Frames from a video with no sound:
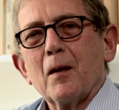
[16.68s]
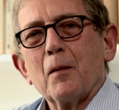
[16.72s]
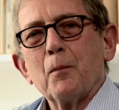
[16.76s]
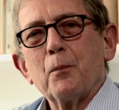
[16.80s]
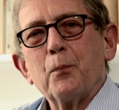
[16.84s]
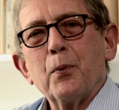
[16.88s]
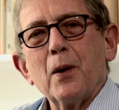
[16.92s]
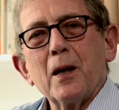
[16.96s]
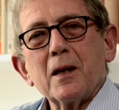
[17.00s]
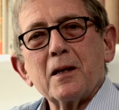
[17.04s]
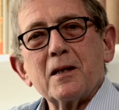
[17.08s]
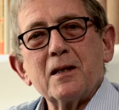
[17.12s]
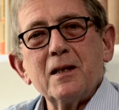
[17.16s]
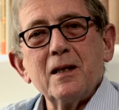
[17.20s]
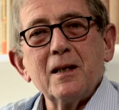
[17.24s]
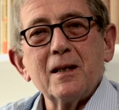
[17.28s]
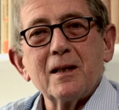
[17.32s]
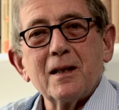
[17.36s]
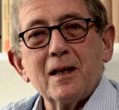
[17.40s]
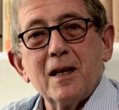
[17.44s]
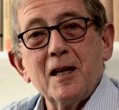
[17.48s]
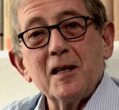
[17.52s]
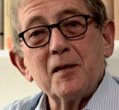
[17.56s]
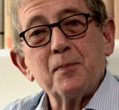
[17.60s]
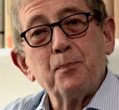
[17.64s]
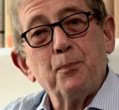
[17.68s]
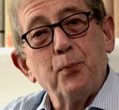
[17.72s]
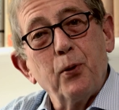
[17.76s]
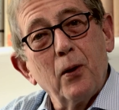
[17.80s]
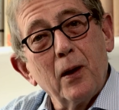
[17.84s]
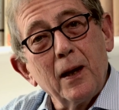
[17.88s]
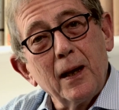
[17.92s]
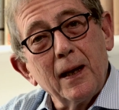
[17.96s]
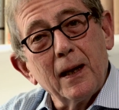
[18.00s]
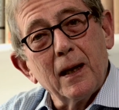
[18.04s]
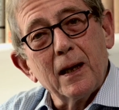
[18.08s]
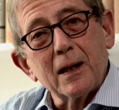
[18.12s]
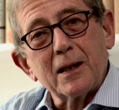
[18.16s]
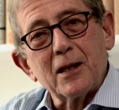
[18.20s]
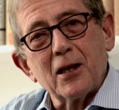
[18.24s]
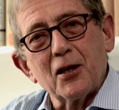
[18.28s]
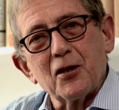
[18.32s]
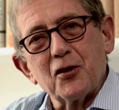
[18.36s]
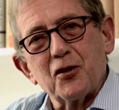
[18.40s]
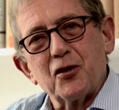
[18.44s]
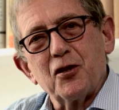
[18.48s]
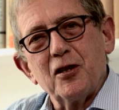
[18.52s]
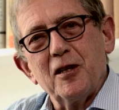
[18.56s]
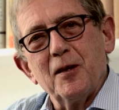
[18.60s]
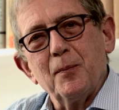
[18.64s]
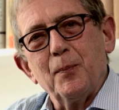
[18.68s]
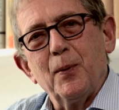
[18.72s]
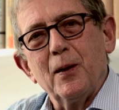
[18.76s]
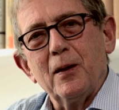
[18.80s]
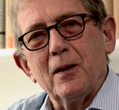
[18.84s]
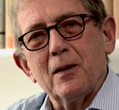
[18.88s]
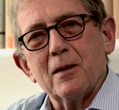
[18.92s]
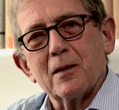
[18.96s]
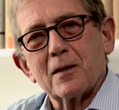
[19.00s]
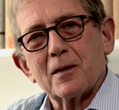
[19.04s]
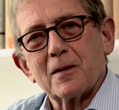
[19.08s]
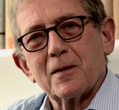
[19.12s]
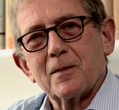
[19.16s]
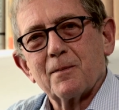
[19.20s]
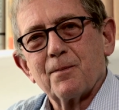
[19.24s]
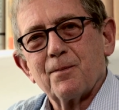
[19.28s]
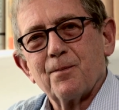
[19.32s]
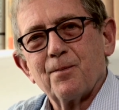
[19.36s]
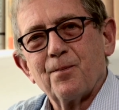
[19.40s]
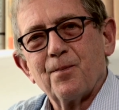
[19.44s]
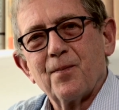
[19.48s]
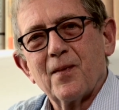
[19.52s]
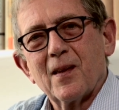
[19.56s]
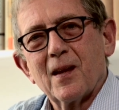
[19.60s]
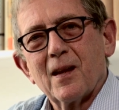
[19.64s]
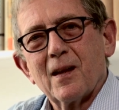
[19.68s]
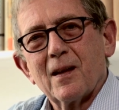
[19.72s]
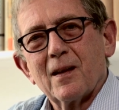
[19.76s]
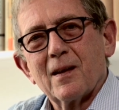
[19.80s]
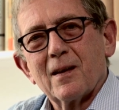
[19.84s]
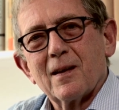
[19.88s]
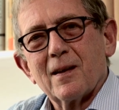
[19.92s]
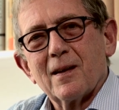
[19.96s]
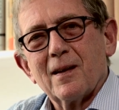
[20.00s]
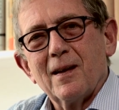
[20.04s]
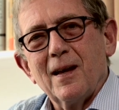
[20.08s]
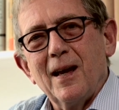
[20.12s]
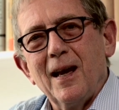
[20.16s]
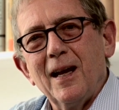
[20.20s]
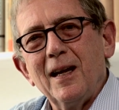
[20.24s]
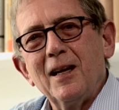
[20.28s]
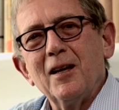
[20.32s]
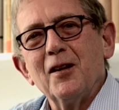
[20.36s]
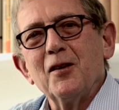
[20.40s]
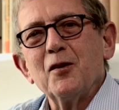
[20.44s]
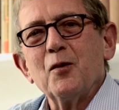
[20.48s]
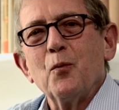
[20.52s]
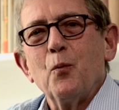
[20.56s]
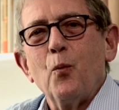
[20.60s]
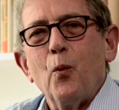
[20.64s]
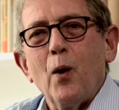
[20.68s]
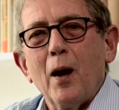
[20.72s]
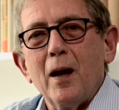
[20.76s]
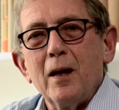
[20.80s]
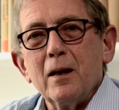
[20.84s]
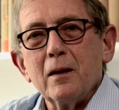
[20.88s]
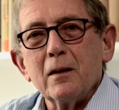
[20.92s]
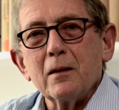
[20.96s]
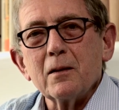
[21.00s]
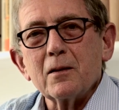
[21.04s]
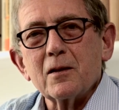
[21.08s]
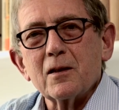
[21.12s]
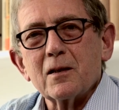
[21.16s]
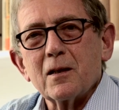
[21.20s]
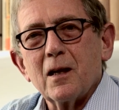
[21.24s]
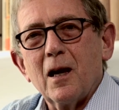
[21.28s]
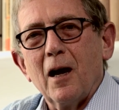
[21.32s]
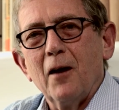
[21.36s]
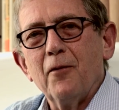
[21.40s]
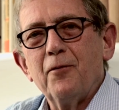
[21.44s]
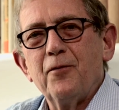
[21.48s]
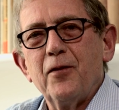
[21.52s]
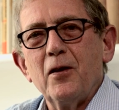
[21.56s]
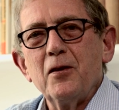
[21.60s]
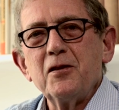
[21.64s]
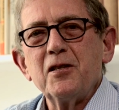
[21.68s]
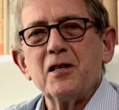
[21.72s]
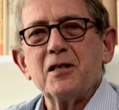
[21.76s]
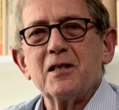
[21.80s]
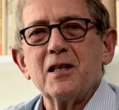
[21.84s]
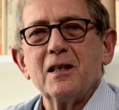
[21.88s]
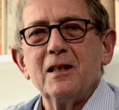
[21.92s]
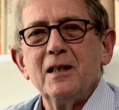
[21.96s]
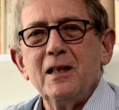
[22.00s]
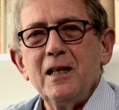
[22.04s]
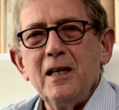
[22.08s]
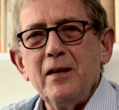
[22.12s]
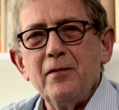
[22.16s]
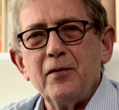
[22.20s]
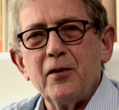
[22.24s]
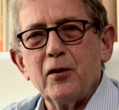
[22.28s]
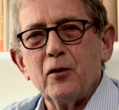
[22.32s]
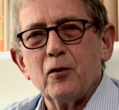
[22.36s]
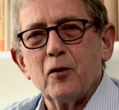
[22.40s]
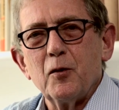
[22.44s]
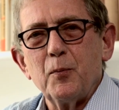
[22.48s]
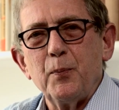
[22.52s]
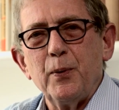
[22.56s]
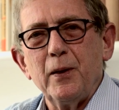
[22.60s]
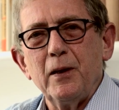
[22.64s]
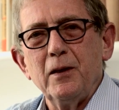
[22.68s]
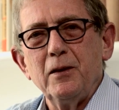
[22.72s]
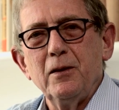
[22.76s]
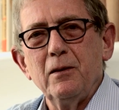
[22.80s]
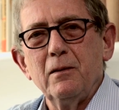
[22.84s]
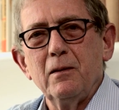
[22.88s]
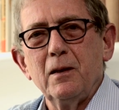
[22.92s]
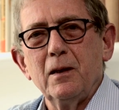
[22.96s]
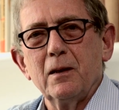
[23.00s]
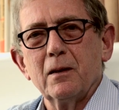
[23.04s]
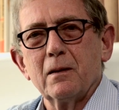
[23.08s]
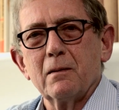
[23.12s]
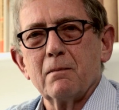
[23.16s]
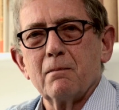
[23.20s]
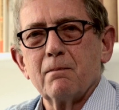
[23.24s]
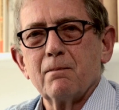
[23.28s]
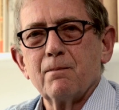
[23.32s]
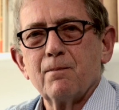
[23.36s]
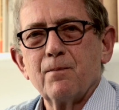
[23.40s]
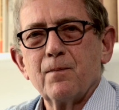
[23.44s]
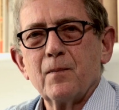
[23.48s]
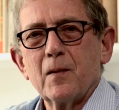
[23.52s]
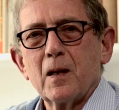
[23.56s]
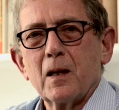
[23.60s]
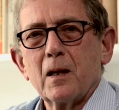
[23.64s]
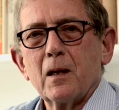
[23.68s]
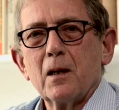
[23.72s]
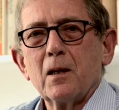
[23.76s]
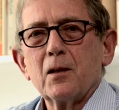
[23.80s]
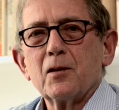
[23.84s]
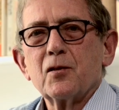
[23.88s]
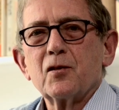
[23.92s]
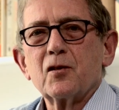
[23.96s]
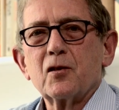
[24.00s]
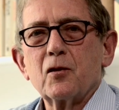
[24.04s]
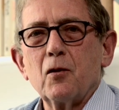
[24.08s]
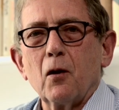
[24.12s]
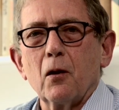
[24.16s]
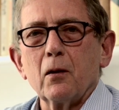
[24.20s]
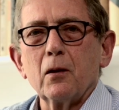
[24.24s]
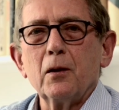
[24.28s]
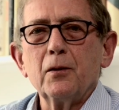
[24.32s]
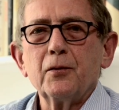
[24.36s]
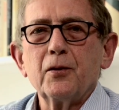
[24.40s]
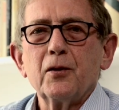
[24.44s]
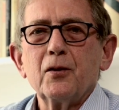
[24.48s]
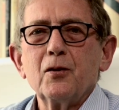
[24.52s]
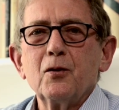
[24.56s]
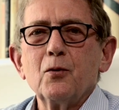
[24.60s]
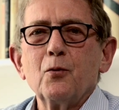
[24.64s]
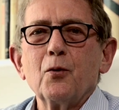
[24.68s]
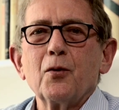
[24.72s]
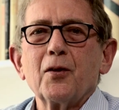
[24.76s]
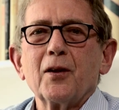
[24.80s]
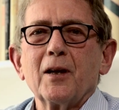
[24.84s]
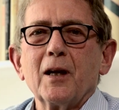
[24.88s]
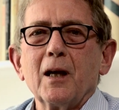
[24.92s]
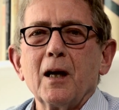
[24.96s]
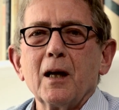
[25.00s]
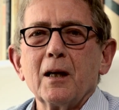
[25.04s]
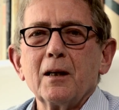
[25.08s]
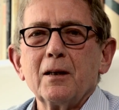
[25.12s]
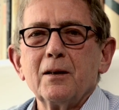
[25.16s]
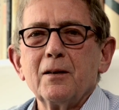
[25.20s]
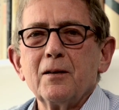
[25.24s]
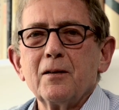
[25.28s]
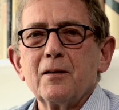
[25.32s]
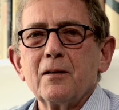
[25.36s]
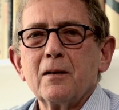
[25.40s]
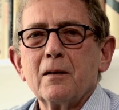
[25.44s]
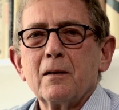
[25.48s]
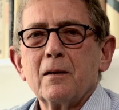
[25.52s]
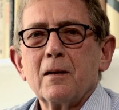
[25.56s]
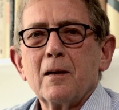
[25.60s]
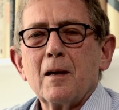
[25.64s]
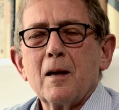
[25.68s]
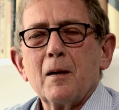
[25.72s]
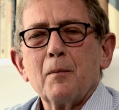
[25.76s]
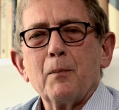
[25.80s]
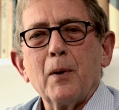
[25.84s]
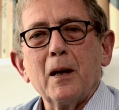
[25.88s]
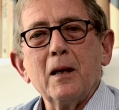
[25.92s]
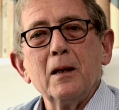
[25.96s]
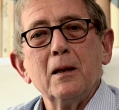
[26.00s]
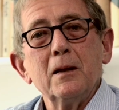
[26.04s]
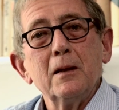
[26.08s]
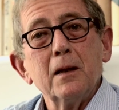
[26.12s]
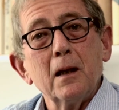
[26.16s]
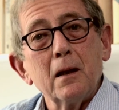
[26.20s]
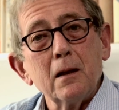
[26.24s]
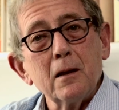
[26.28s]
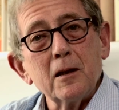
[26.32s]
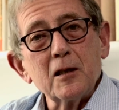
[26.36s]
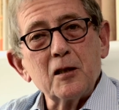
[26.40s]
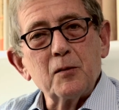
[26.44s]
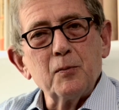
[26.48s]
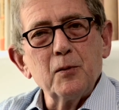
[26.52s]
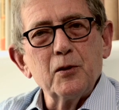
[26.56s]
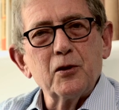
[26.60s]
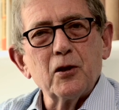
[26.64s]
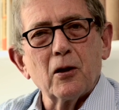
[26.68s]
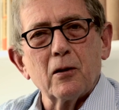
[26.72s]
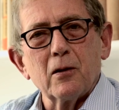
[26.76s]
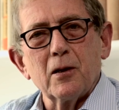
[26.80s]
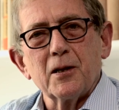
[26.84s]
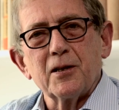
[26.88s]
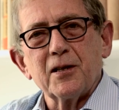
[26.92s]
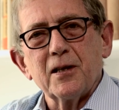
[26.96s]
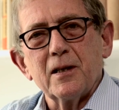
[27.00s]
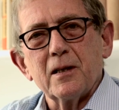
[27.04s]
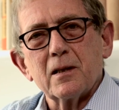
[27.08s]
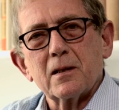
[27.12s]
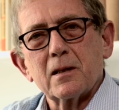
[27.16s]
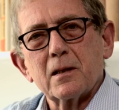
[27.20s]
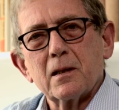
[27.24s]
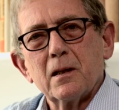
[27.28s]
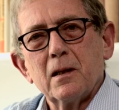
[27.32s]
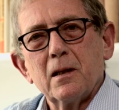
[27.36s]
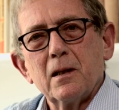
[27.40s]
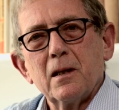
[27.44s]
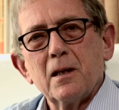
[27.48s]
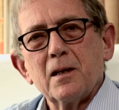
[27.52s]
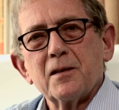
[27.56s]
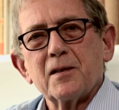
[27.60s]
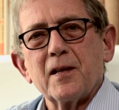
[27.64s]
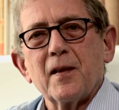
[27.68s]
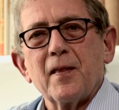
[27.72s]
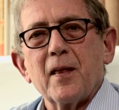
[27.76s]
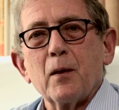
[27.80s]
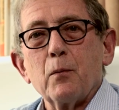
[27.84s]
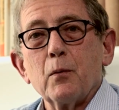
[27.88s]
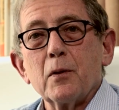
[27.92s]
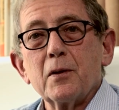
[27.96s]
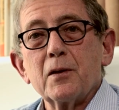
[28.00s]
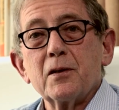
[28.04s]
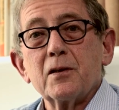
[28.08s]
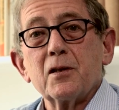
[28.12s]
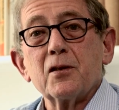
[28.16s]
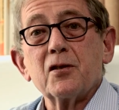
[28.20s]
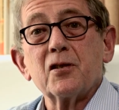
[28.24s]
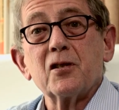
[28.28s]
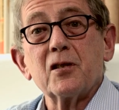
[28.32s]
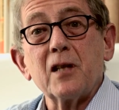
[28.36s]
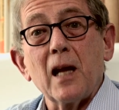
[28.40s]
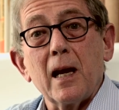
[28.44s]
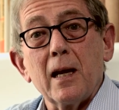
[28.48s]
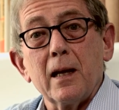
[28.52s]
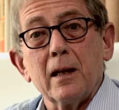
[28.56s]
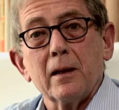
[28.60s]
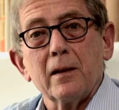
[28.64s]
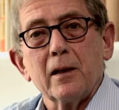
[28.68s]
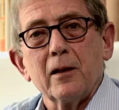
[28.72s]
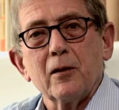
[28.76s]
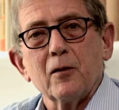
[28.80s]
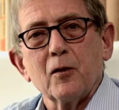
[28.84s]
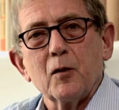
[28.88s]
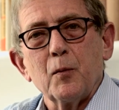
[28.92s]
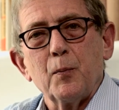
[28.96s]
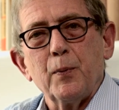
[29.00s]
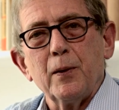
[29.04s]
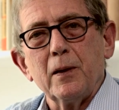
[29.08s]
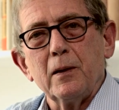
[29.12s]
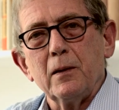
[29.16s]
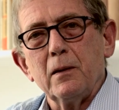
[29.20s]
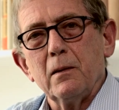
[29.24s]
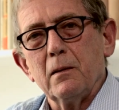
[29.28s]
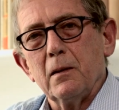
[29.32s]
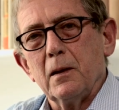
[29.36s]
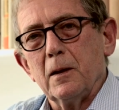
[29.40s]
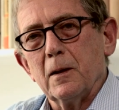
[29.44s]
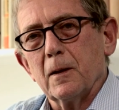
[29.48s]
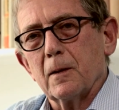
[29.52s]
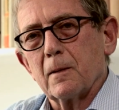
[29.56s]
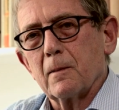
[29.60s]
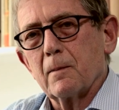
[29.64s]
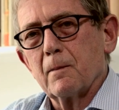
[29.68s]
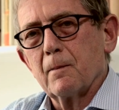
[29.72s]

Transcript: Brexit is pulling our country apart. England and Wales have voted to leave the European Union. Scotland and Northern Ireland, by large majorities, said they wanted to stay in the European Union.